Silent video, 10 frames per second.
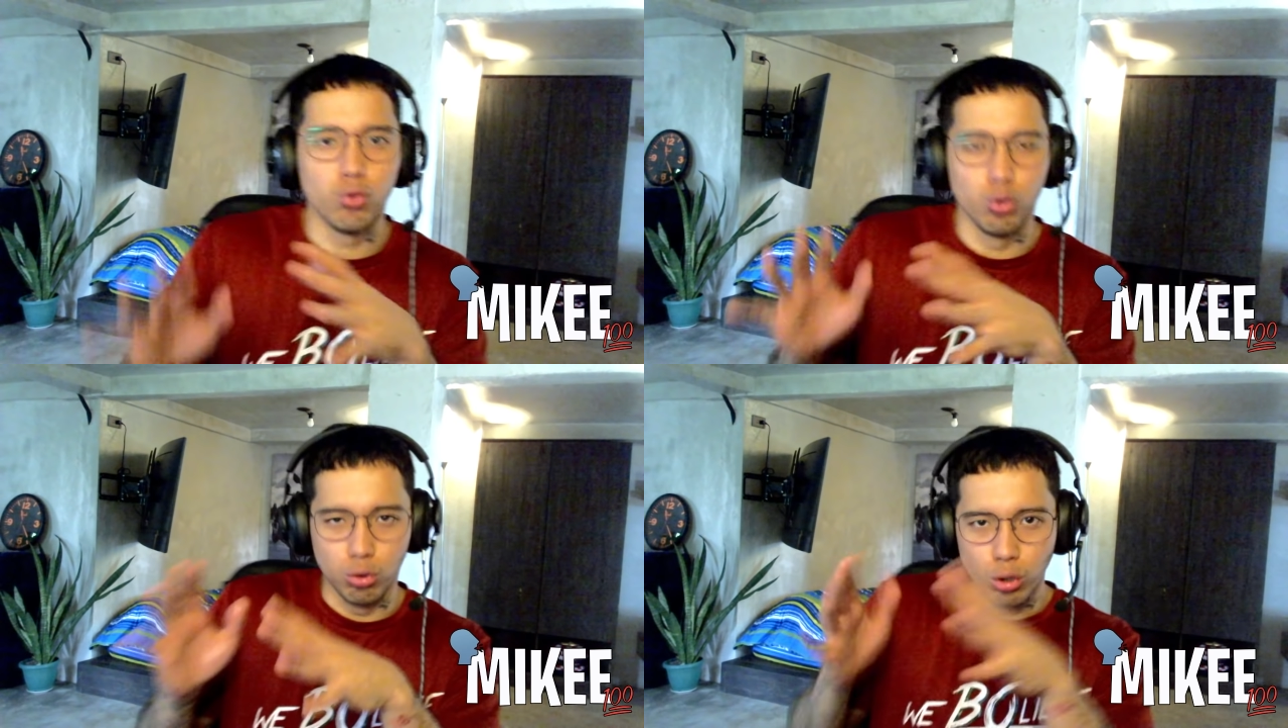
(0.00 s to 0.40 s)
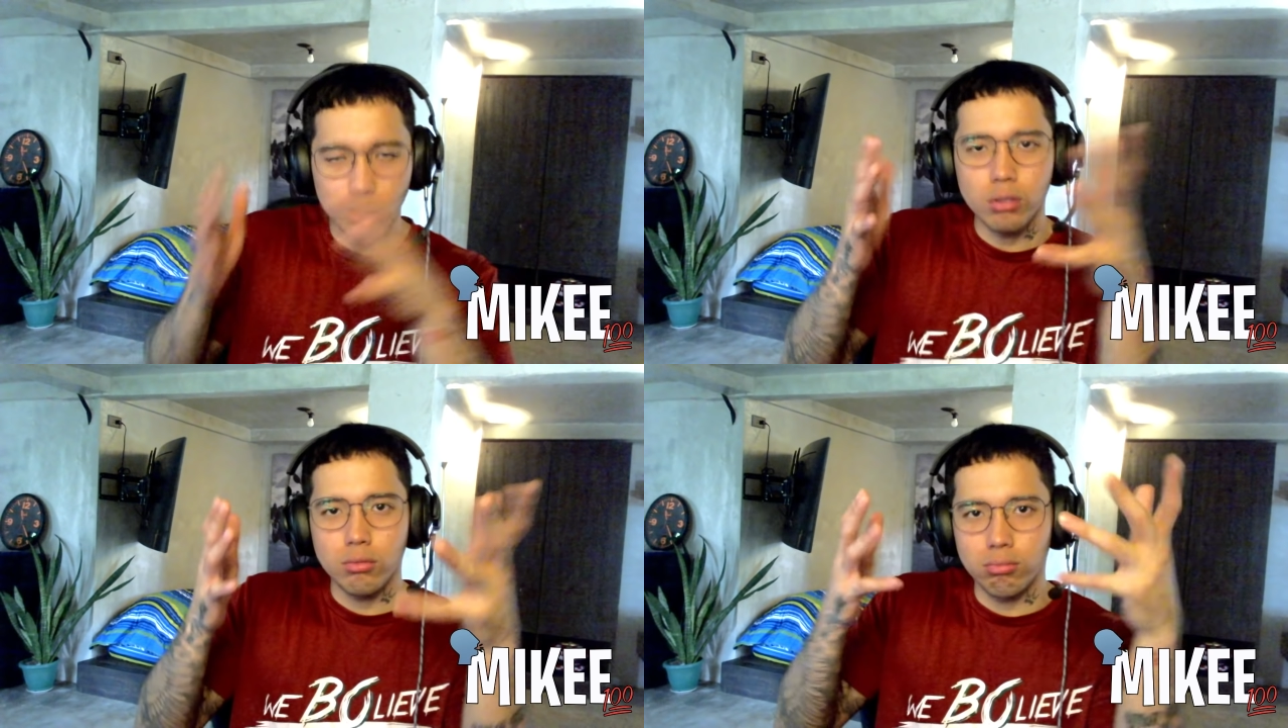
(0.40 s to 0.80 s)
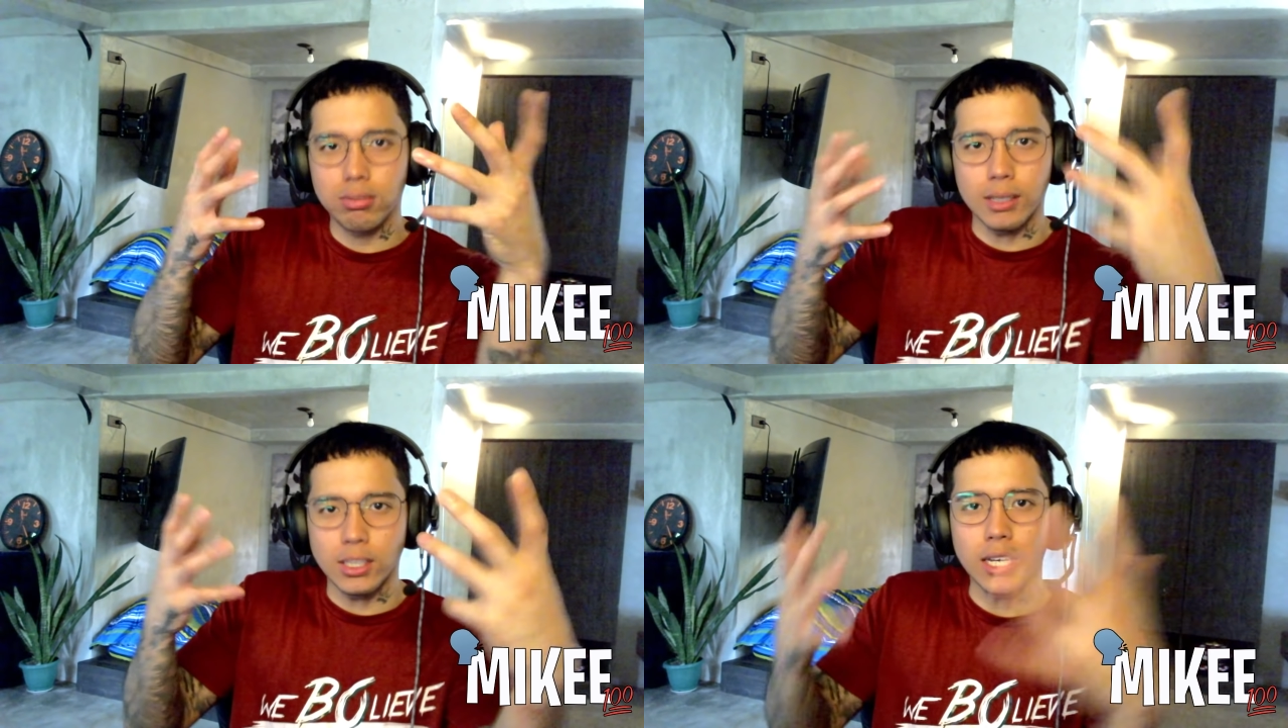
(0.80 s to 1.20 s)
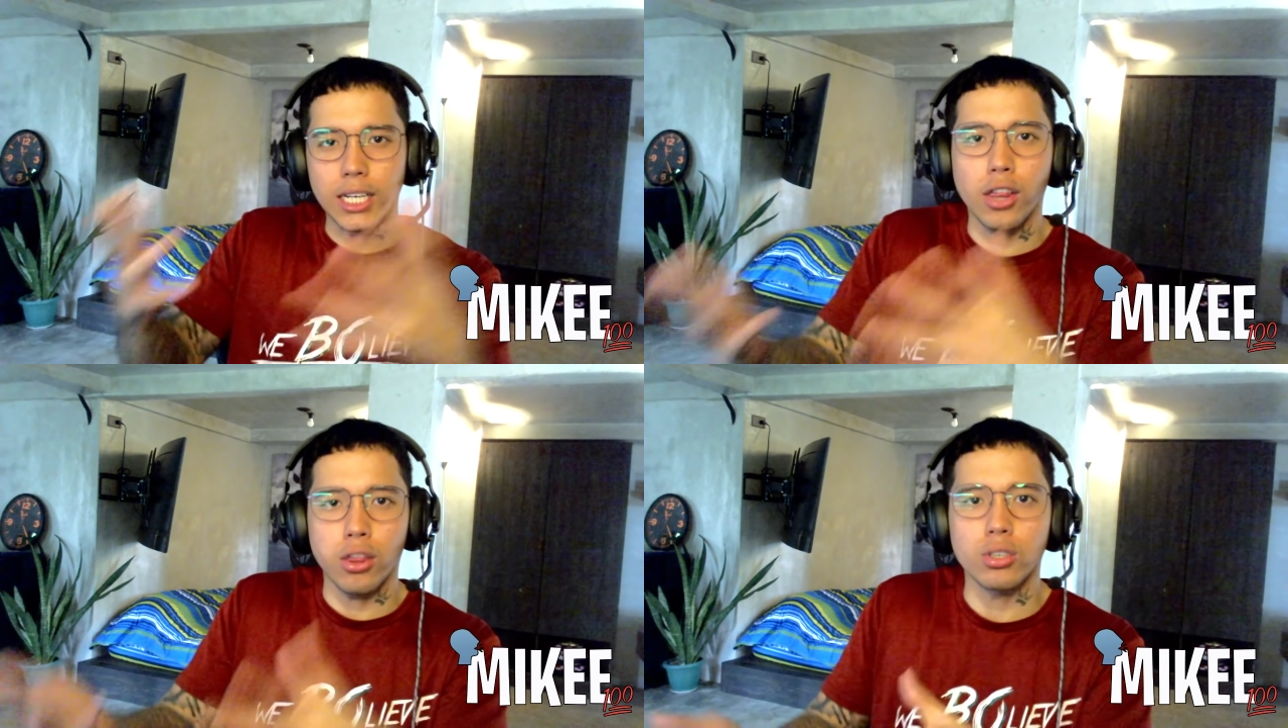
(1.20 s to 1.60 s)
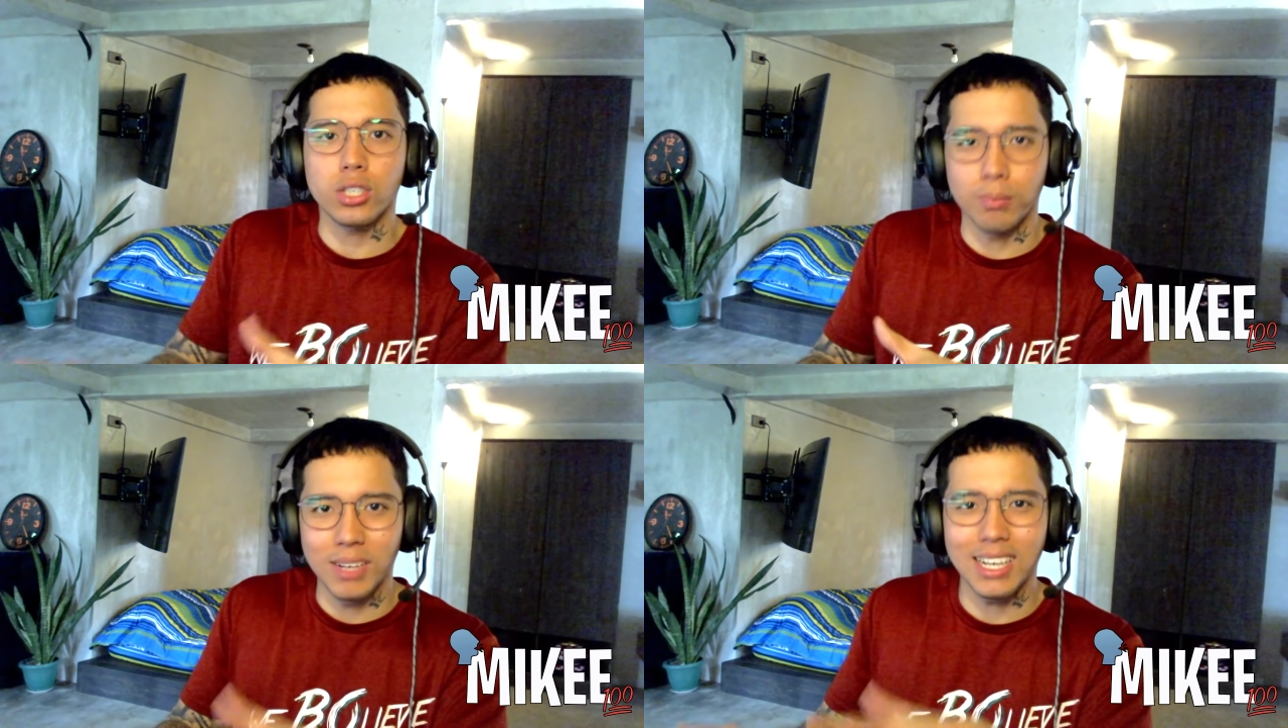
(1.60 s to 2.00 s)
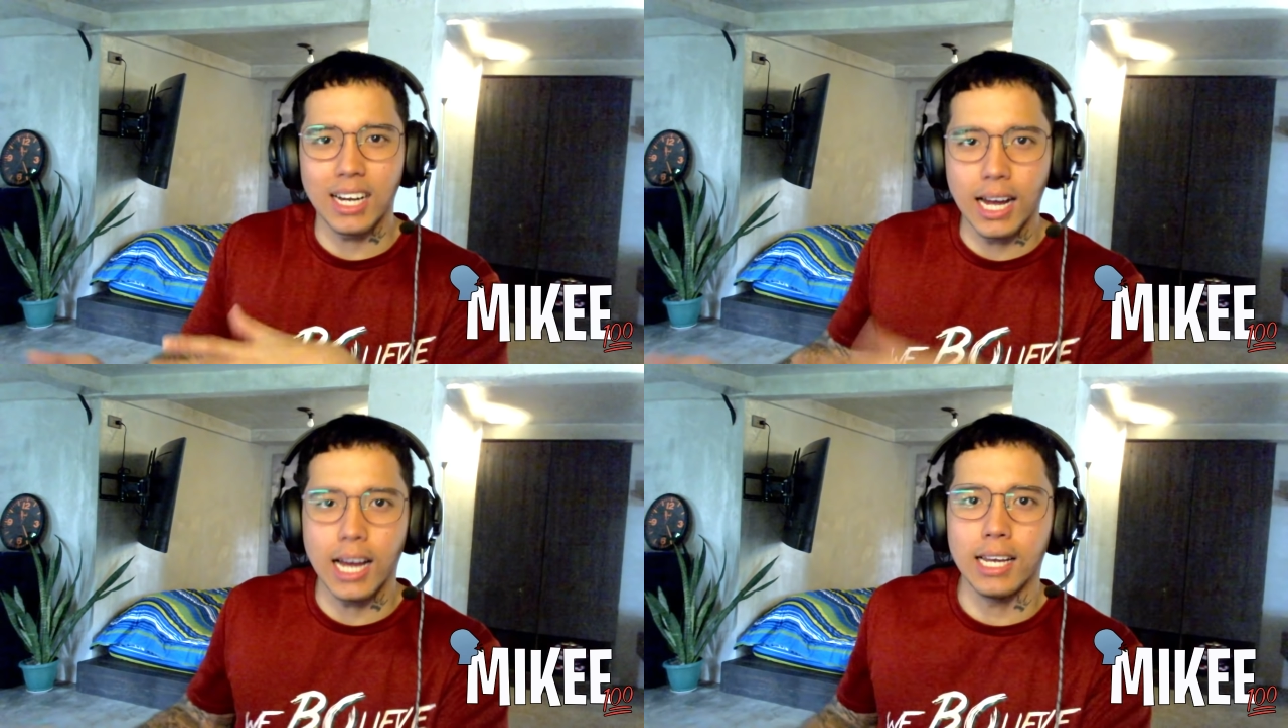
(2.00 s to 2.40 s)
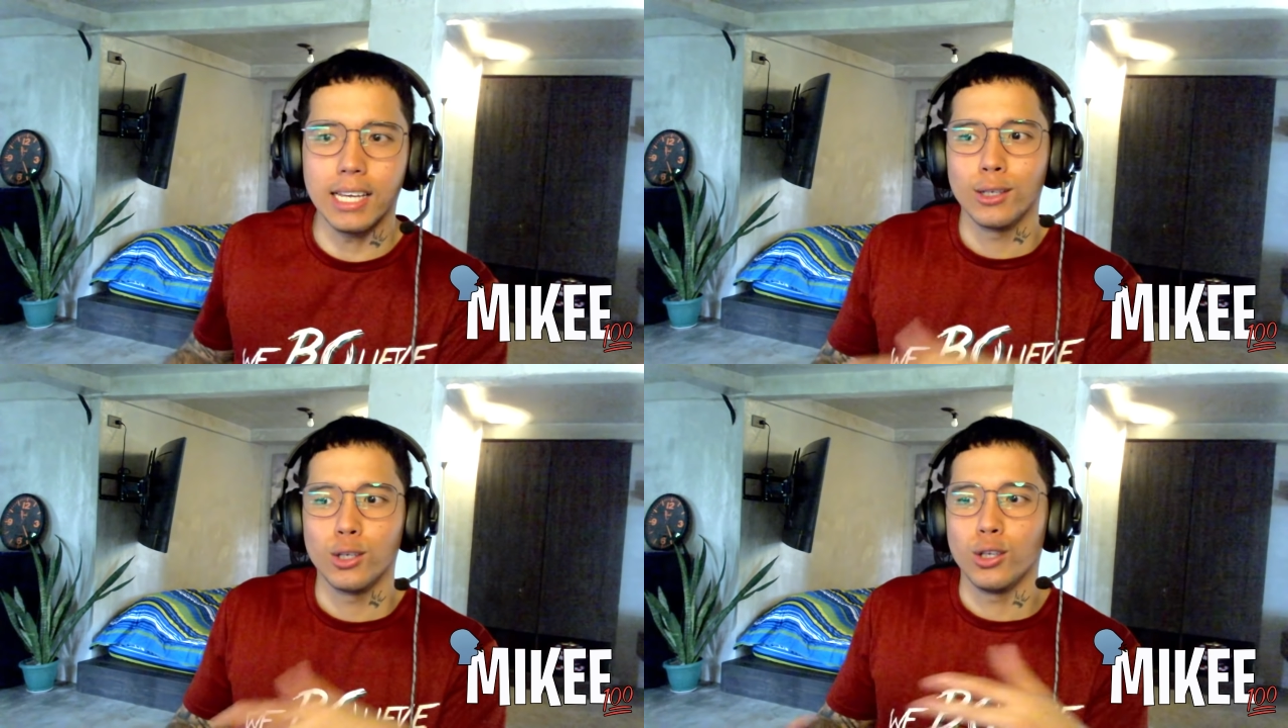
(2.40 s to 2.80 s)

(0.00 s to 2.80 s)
Dun sa Sonny Thos manggagaling